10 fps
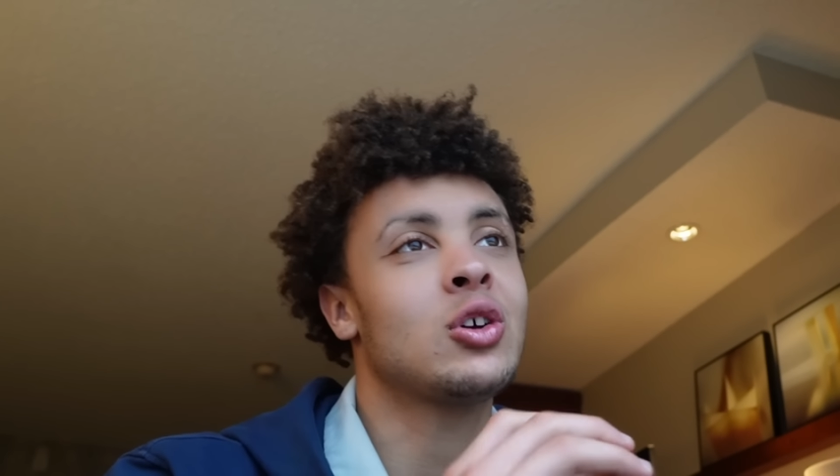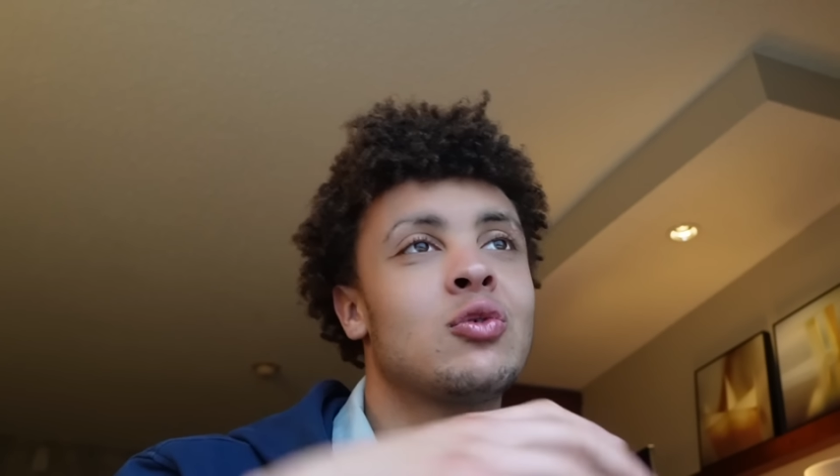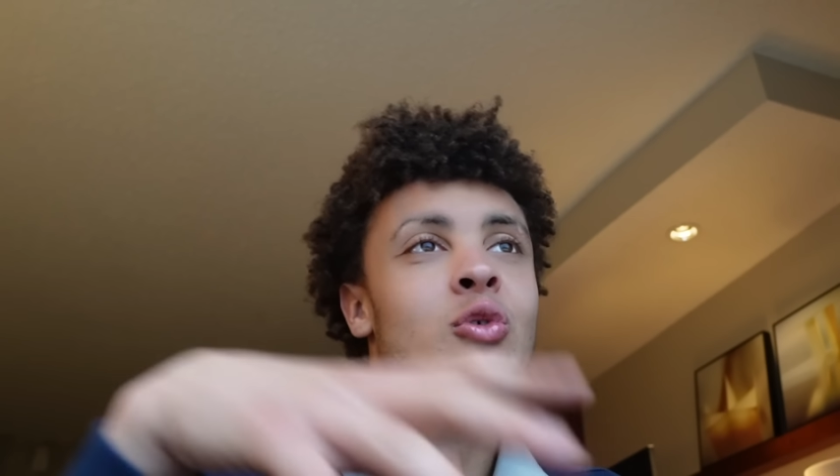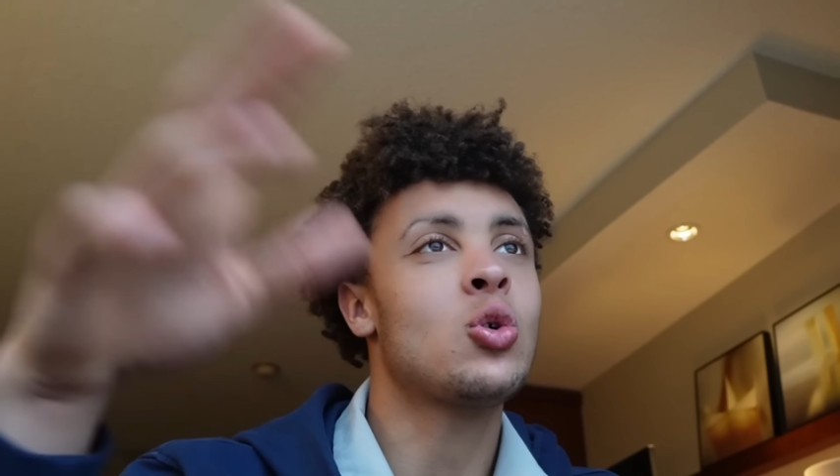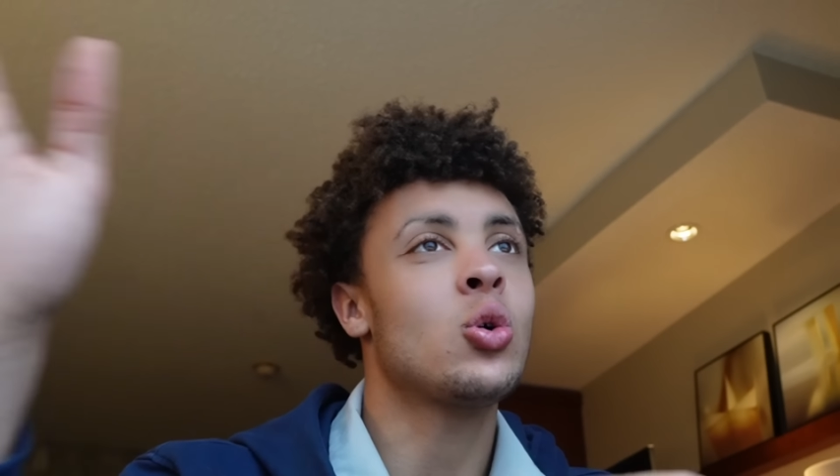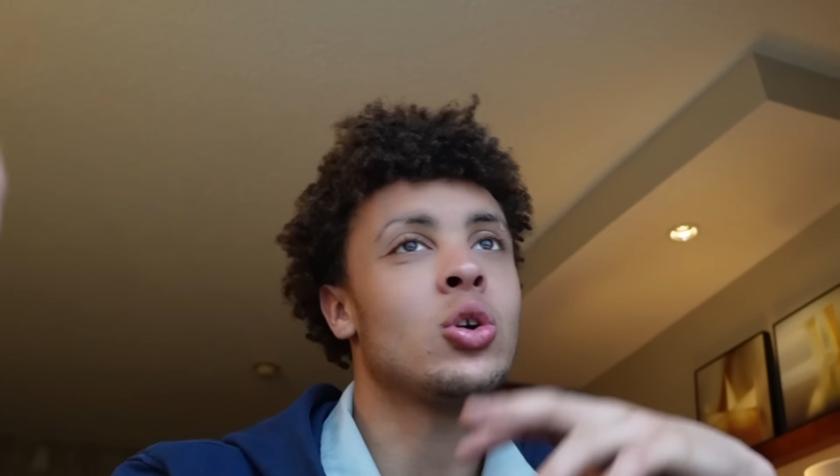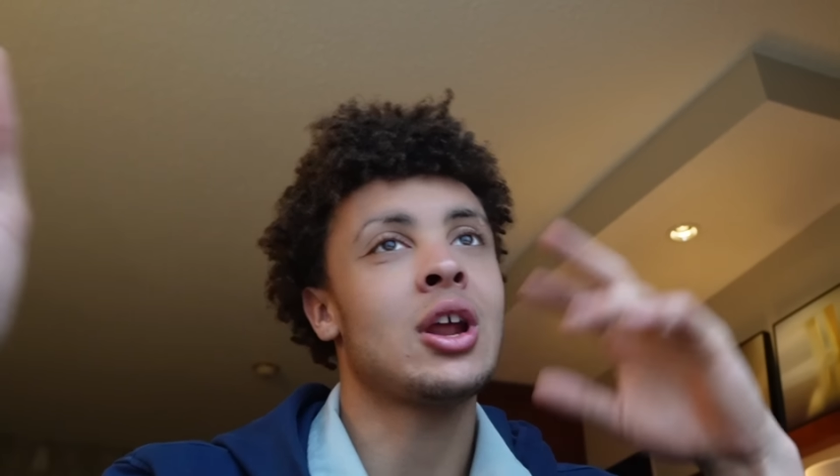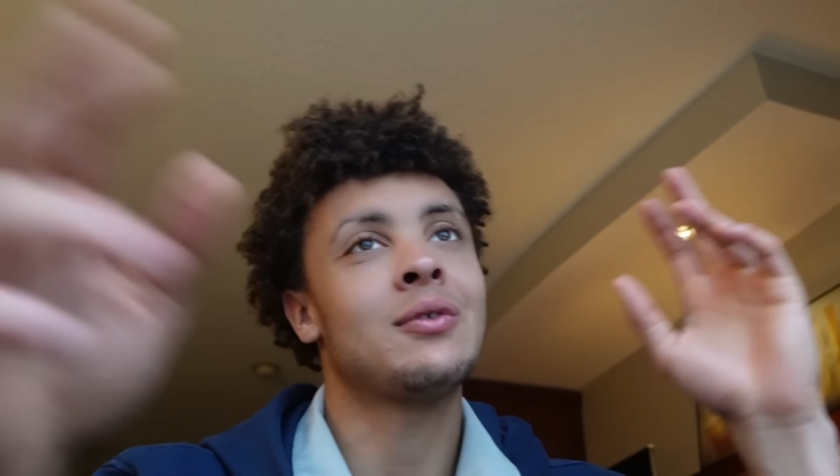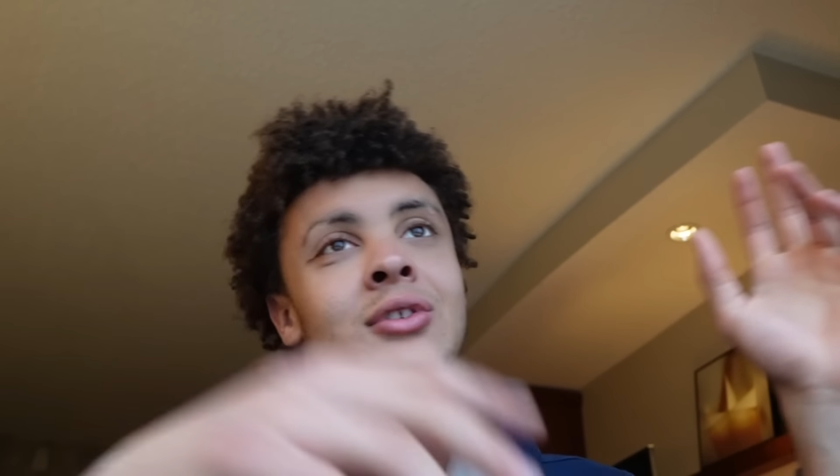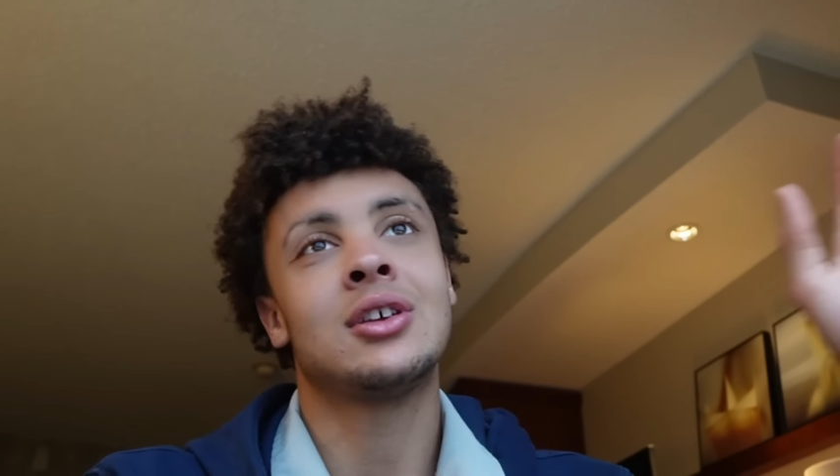like recording
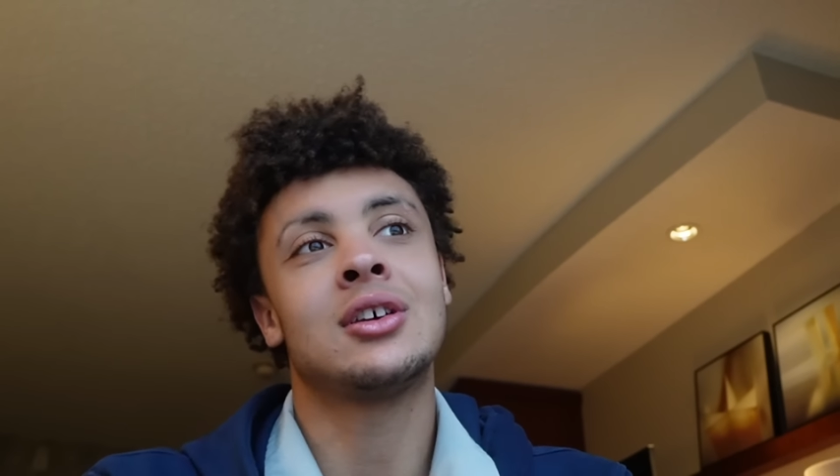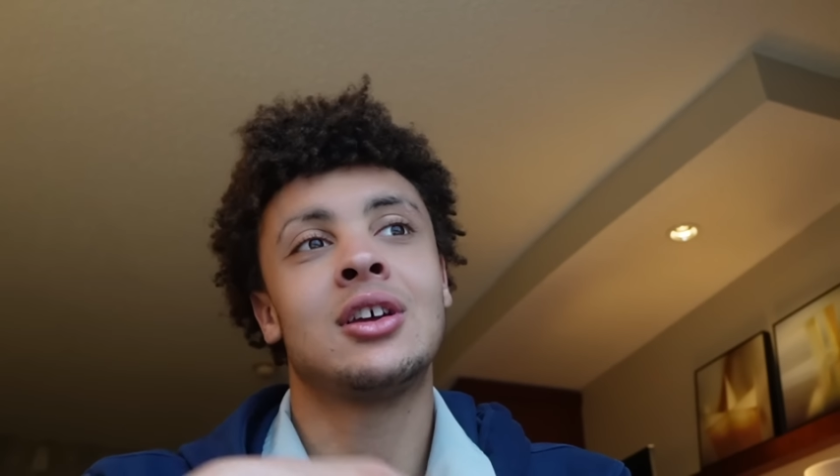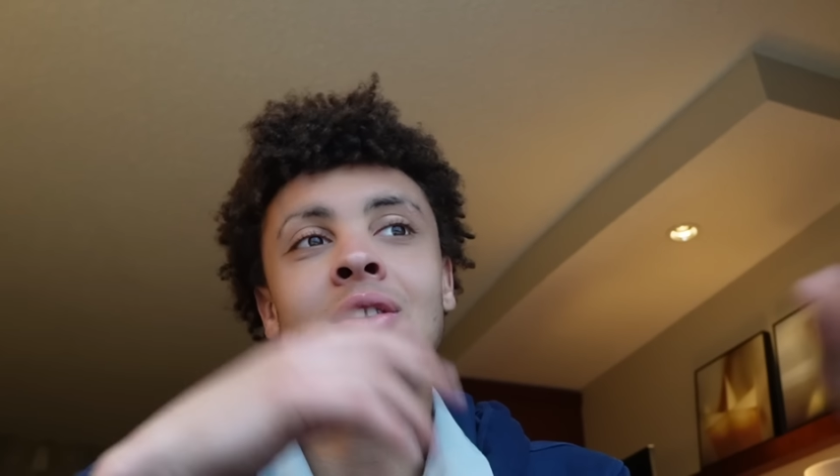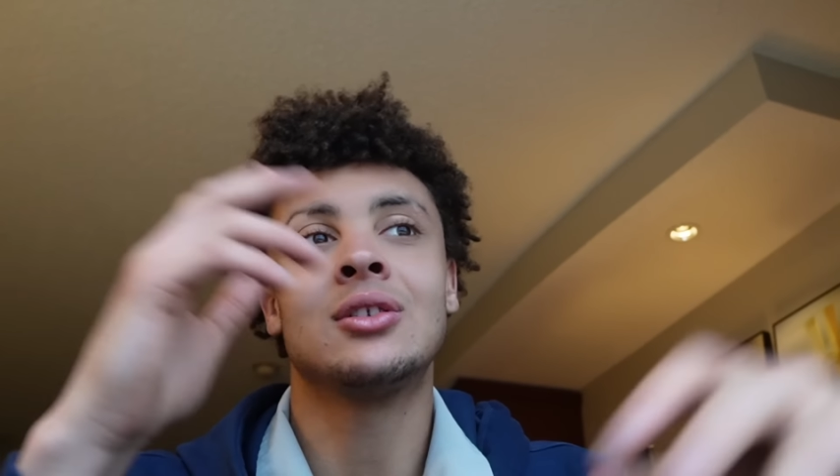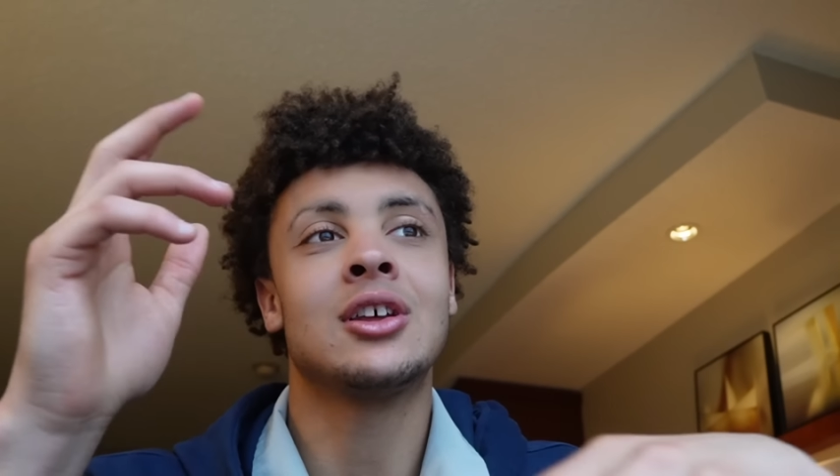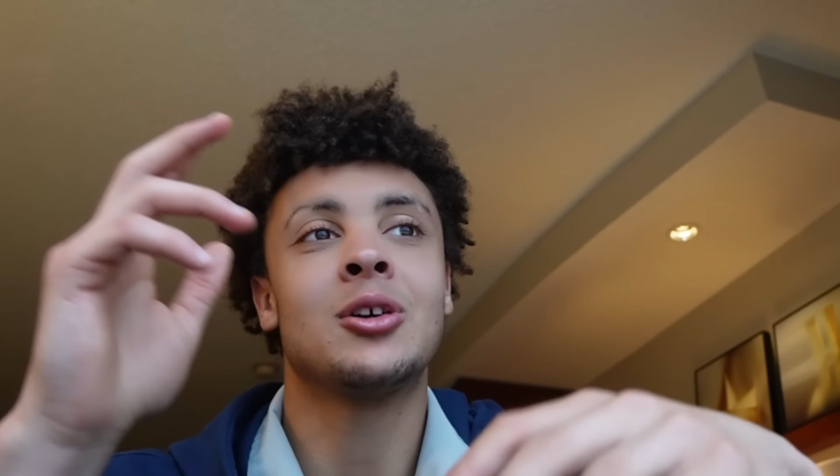everything here and